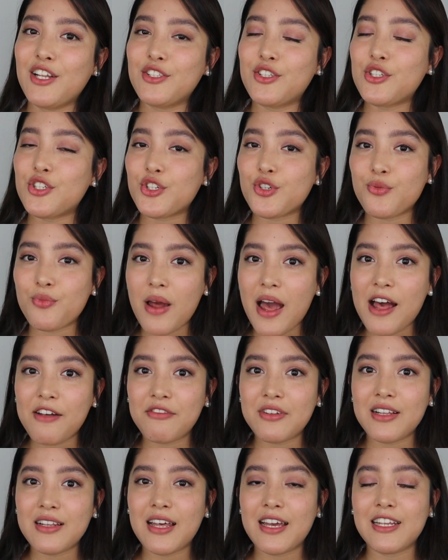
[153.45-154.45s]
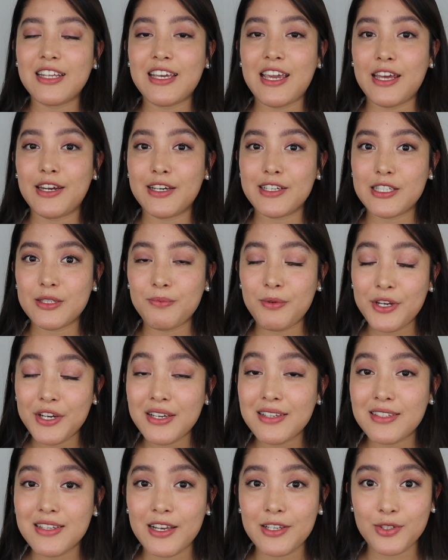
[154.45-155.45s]
to travel and gain
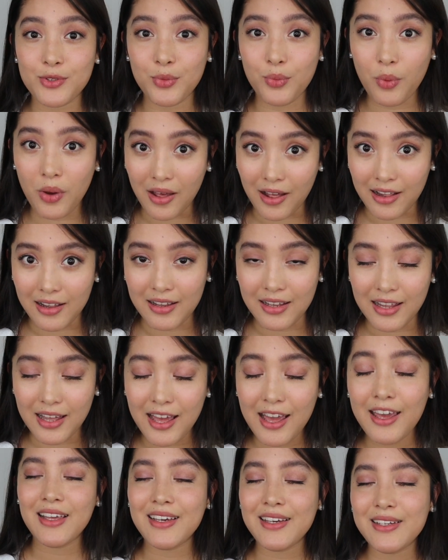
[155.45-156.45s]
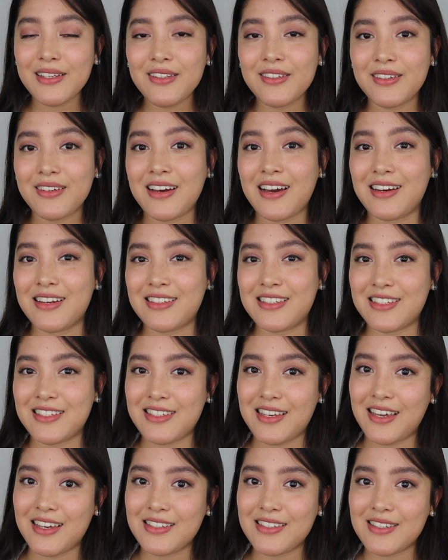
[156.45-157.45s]
experience as well in the United
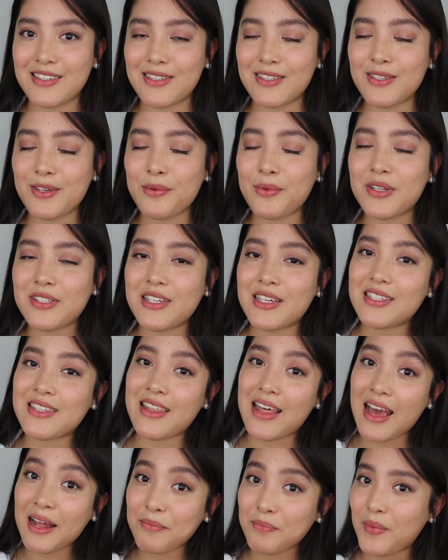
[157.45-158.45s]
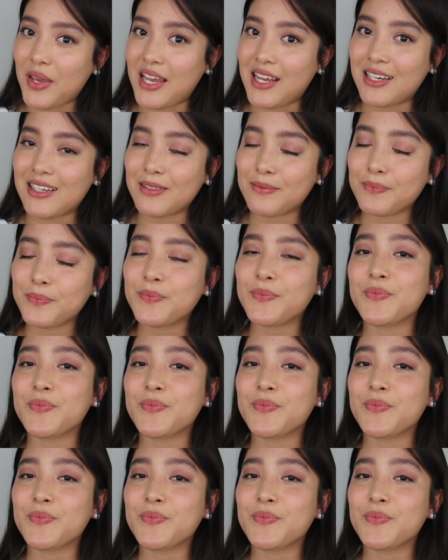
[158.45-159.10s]
States. So what does that mean?